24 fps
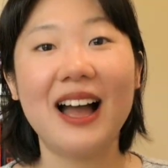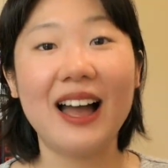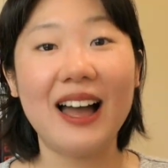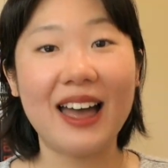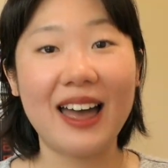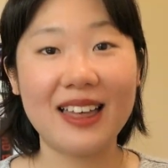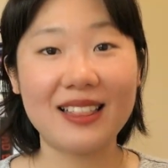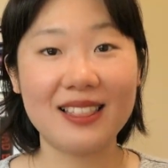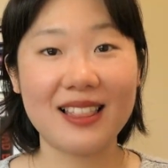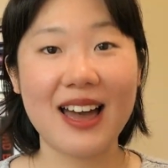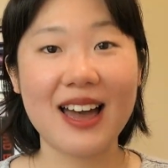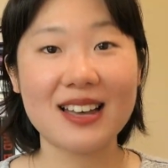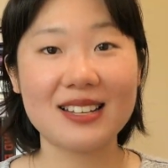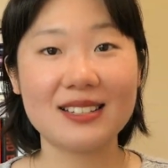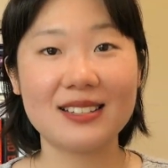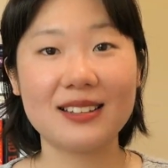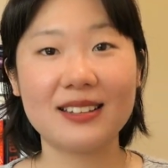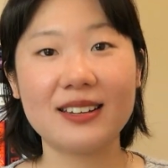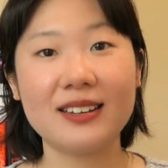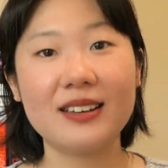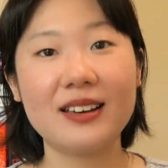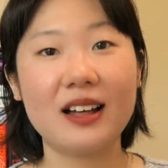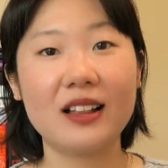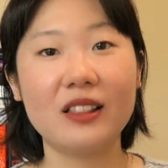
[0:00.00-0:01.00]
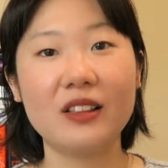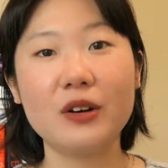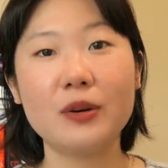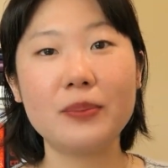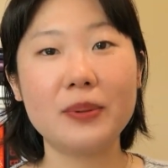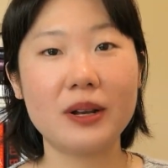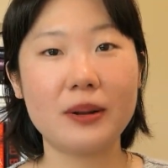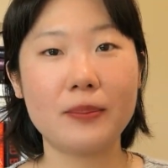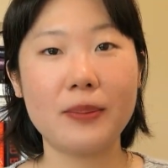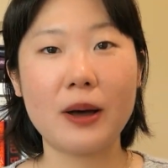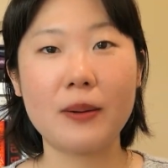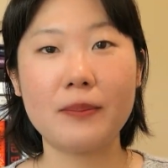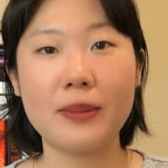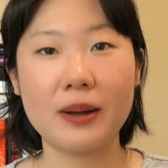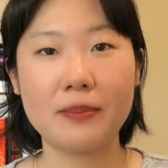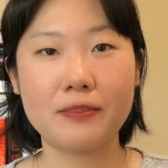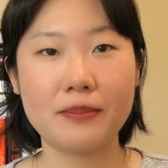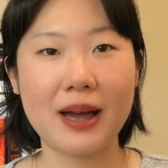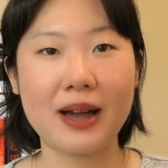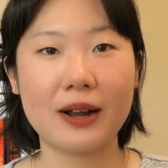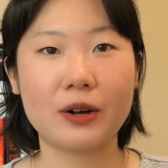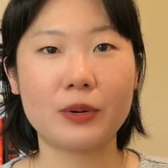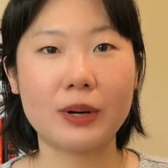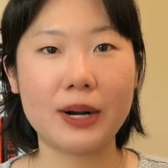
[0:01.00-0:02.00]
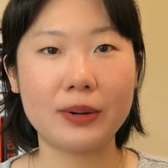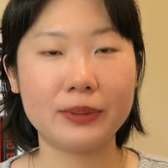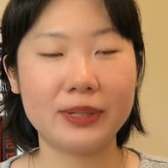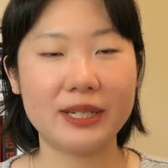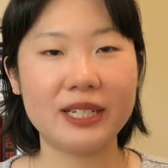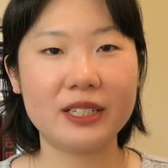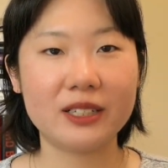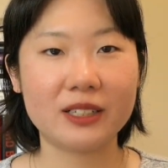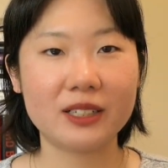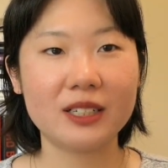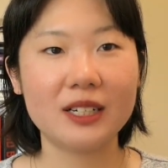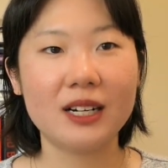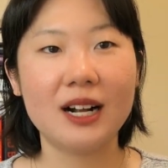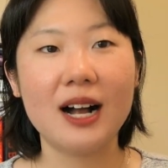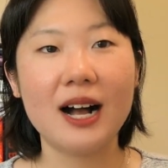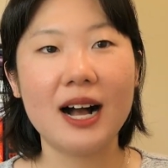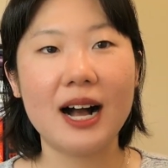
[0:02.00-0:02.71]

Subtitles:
And lastly, a little bit about my background here.